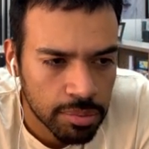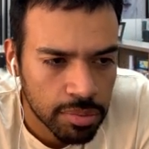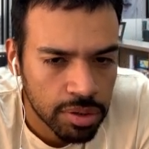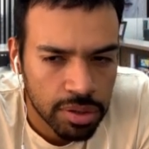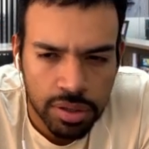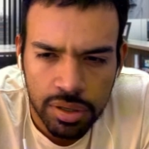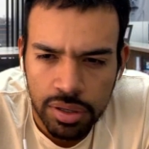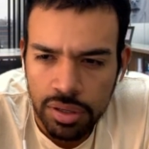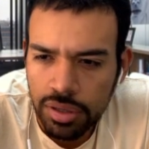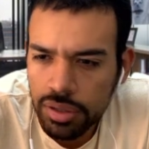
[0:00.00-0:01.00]

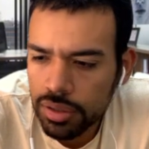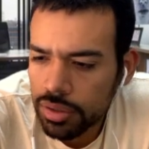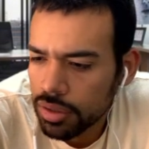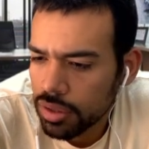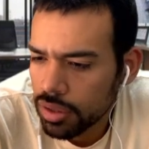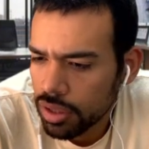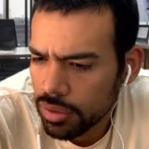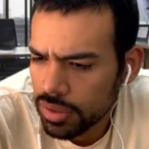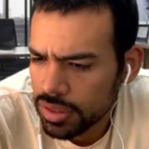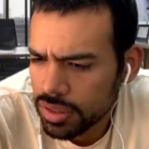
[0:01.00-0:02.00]
more,
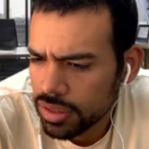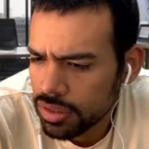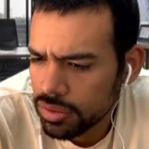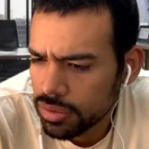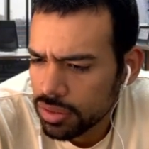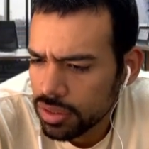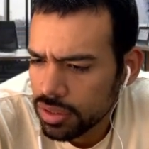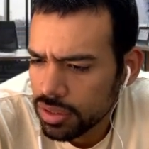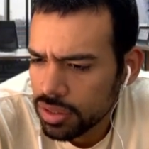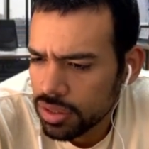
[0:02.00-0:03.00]
how I say this word
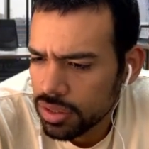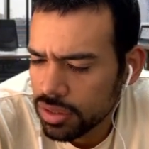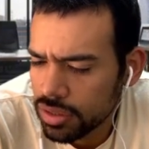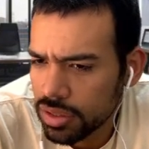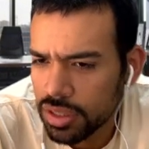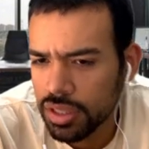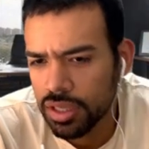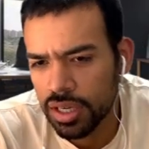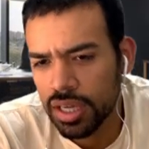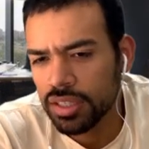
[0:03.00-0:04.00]
in English,
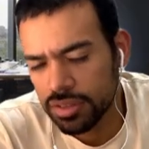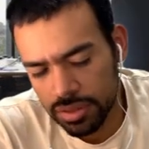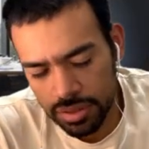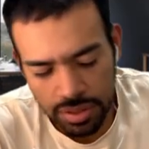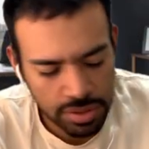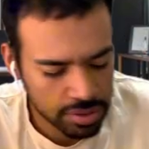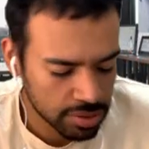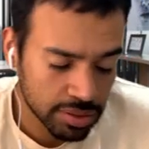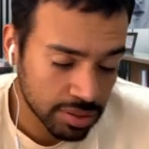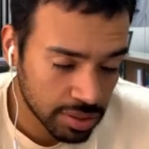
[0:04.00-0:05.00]
guys.
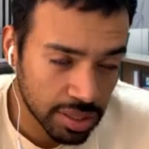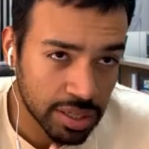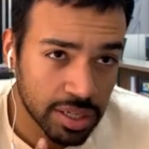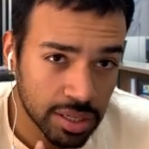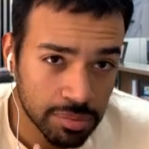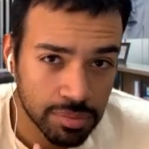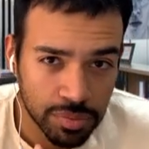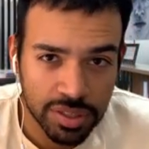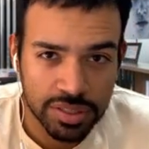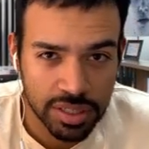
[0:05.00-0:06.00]
I am
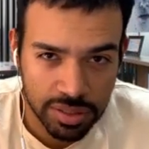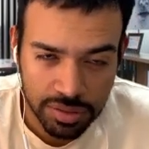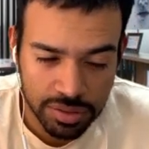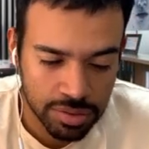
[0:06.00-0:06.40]
Brazilian,